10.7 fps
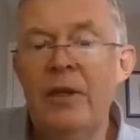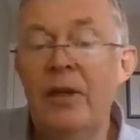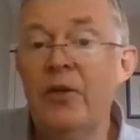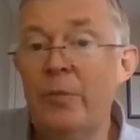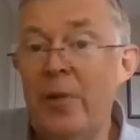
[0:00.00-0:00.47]

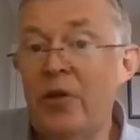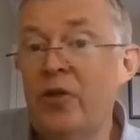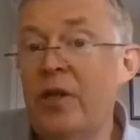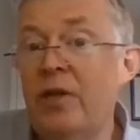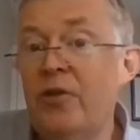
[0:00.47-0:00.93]

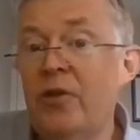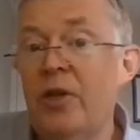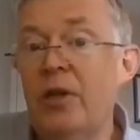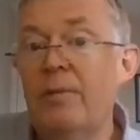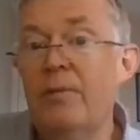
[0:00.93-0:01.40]
especially in
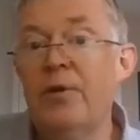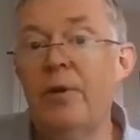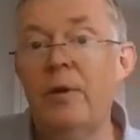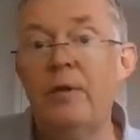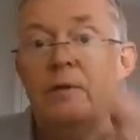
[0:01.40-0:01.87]
terms
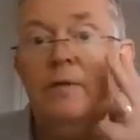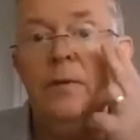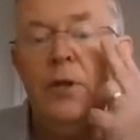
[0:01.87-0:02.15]
of